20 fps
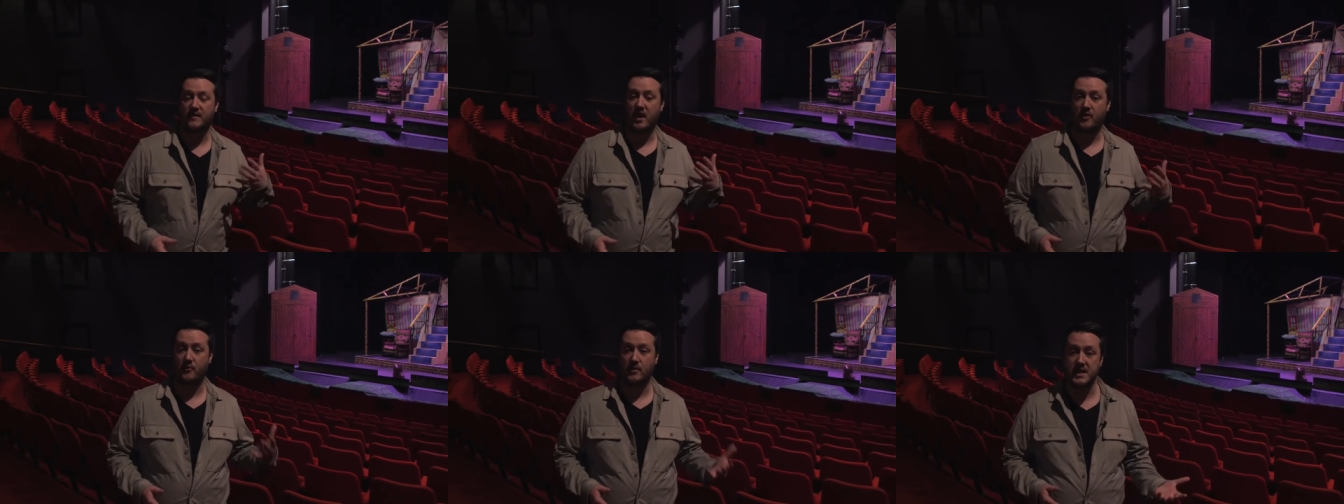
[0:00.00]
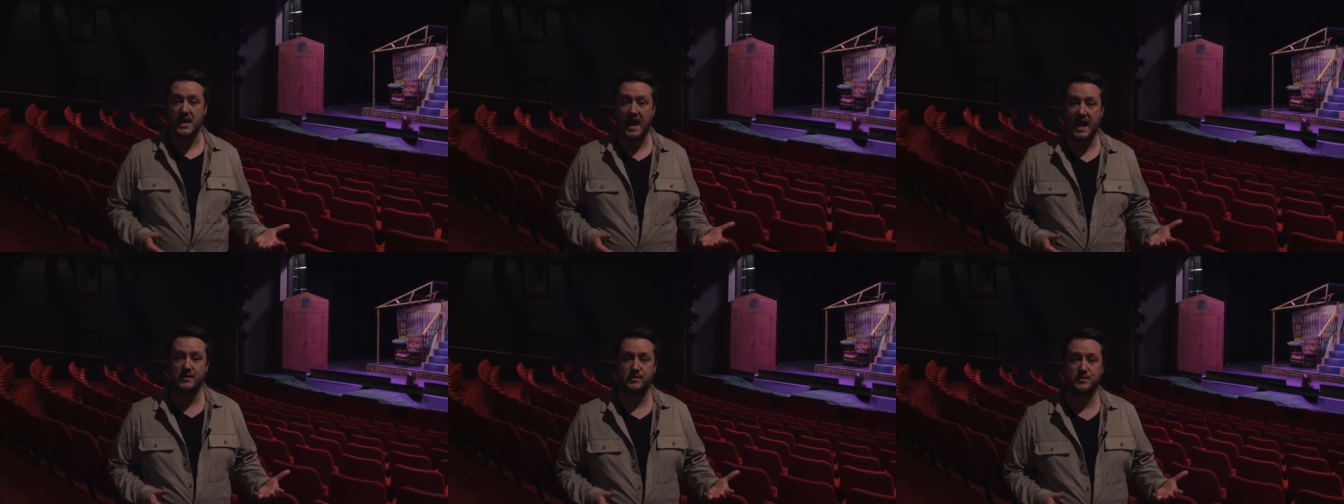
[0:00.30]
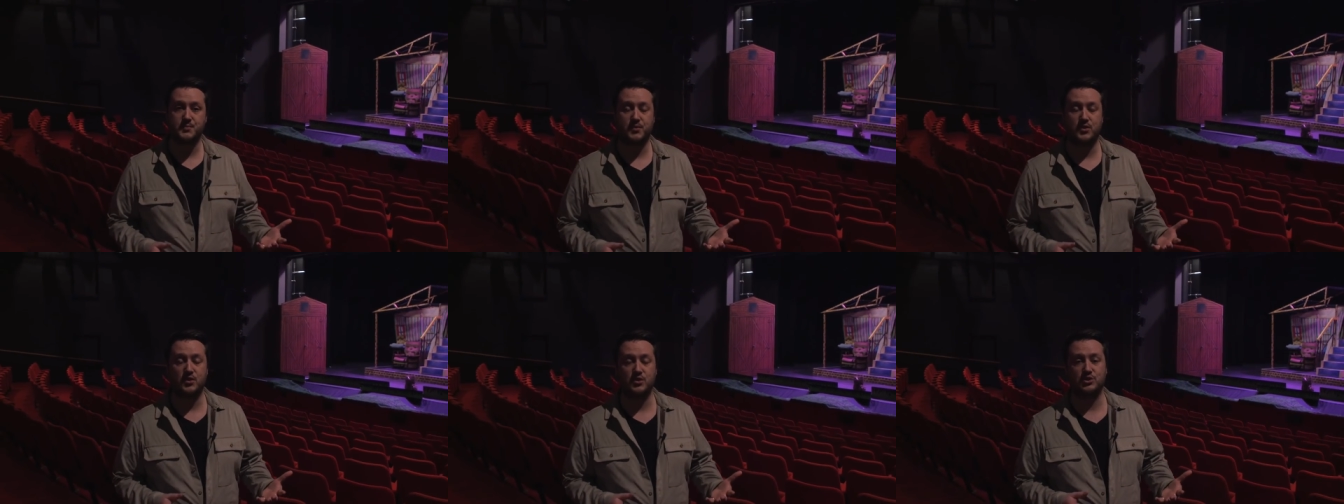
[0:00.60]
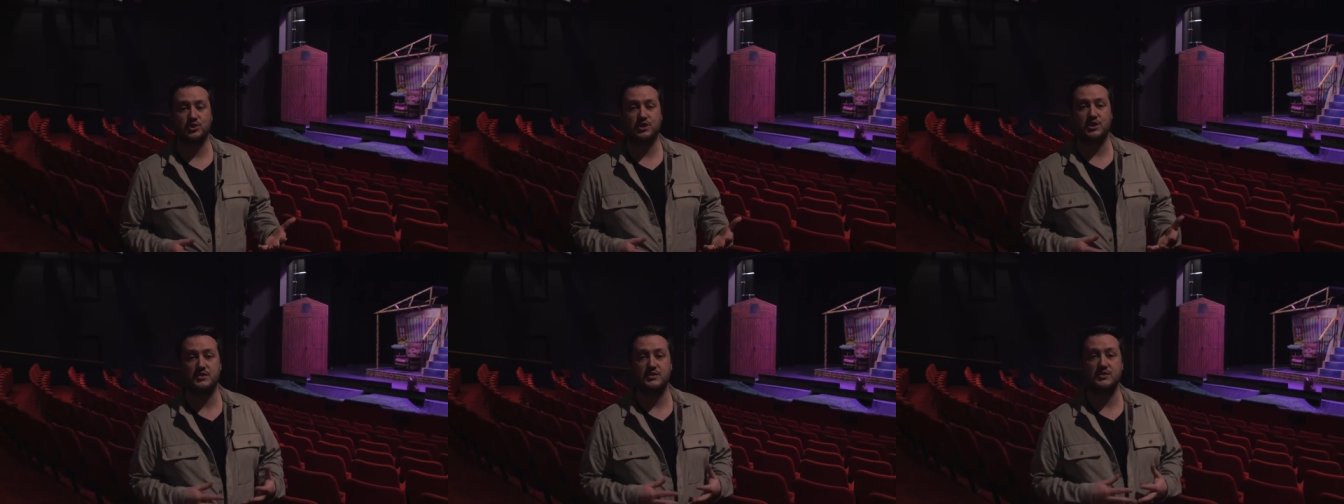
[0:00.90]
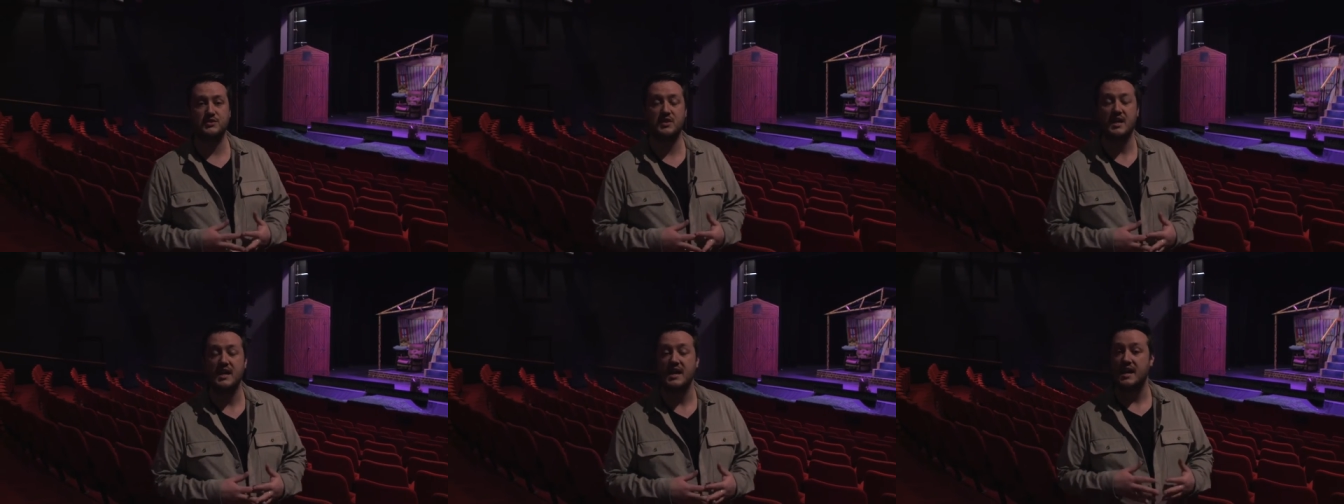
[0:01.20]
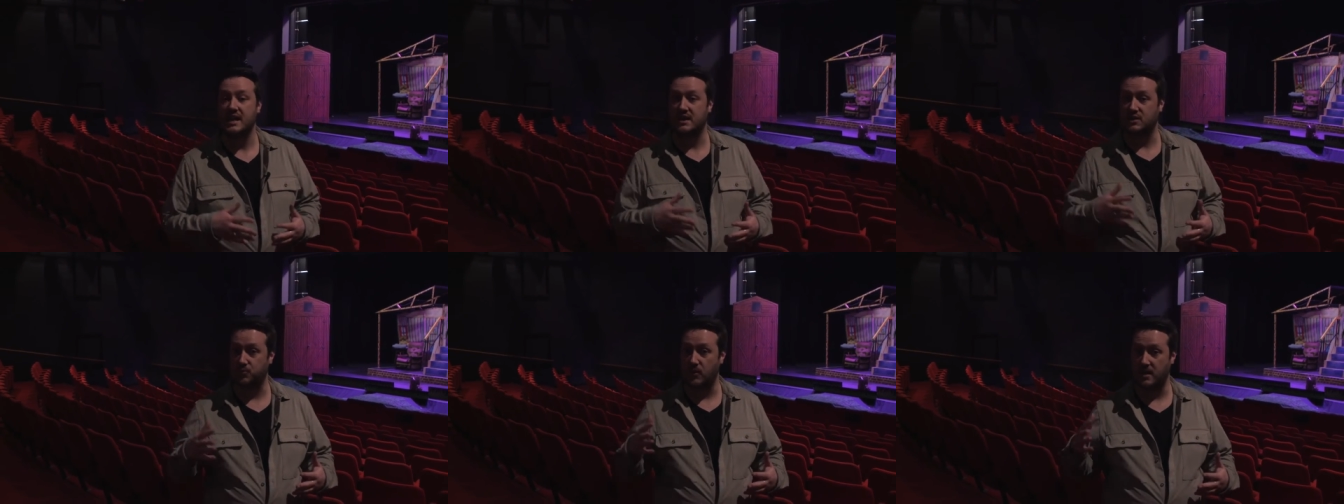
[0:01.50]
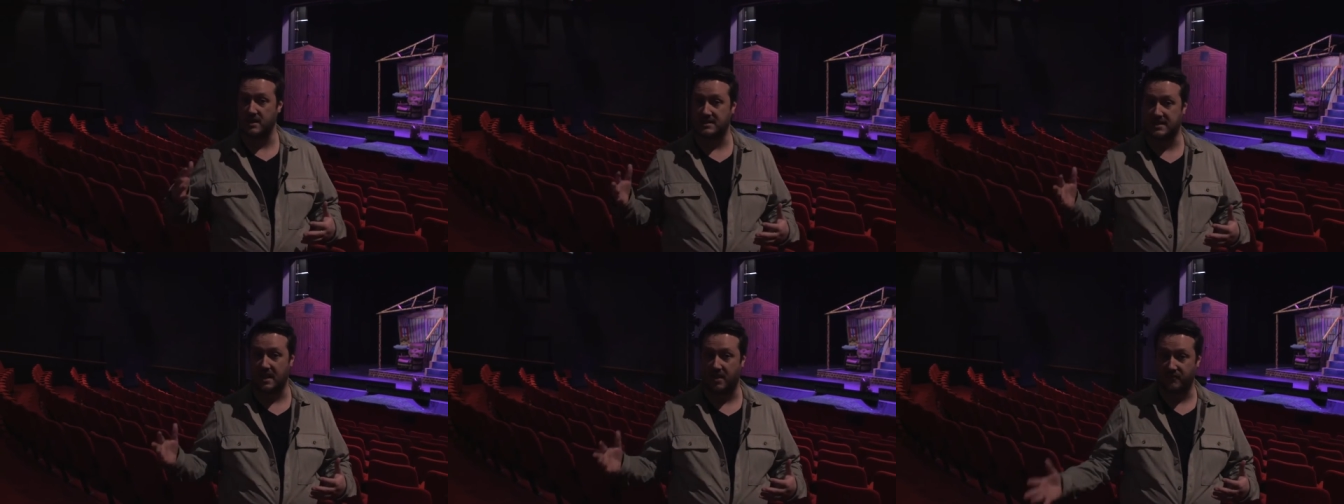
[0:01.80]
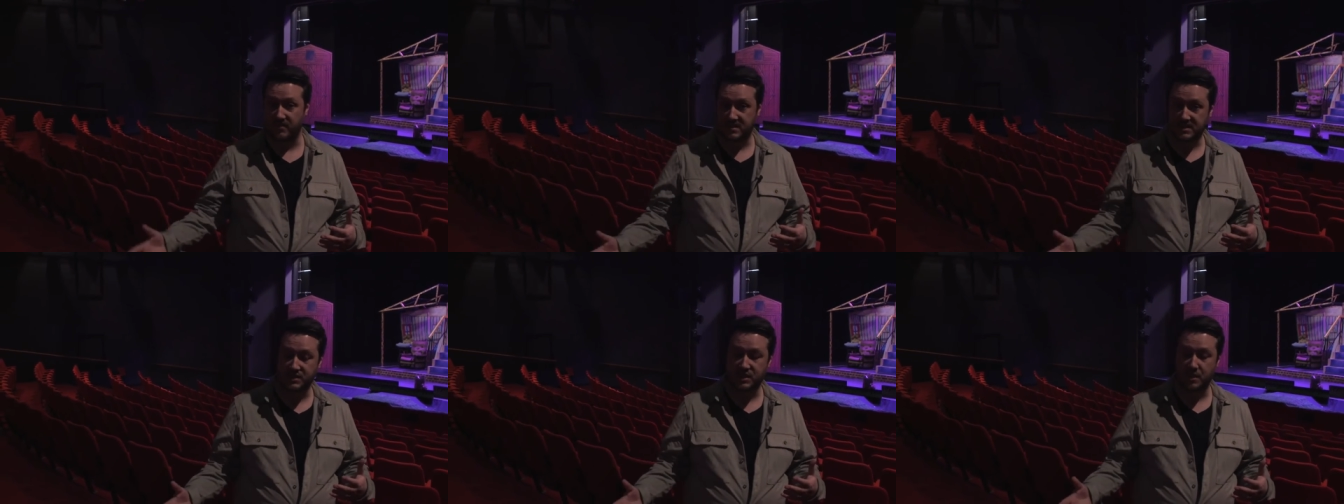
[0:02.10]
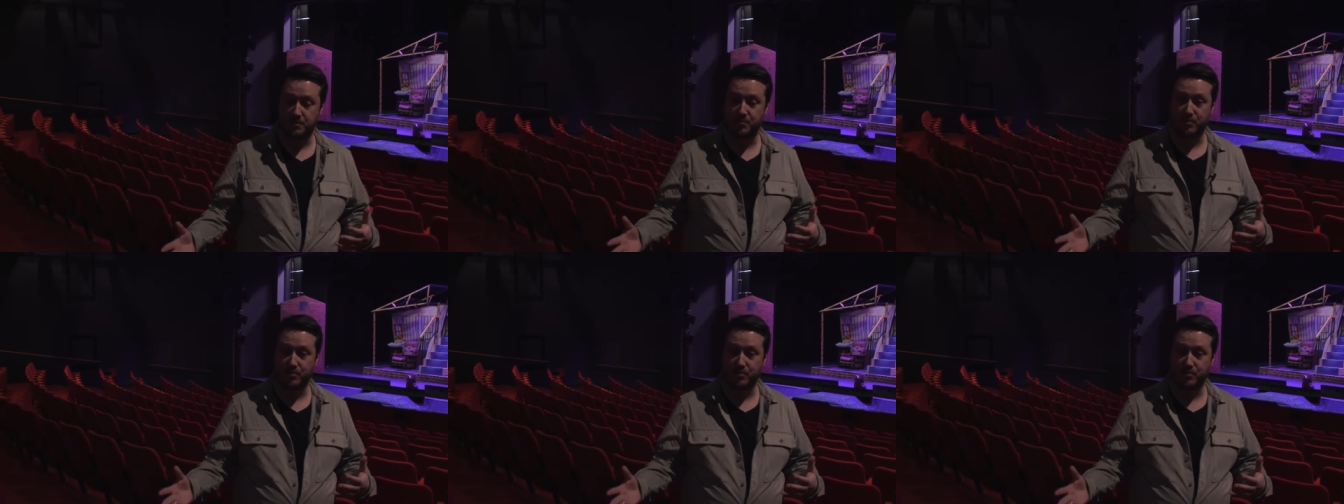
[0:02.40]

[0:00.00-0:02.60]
our in-house productions as well as our visiting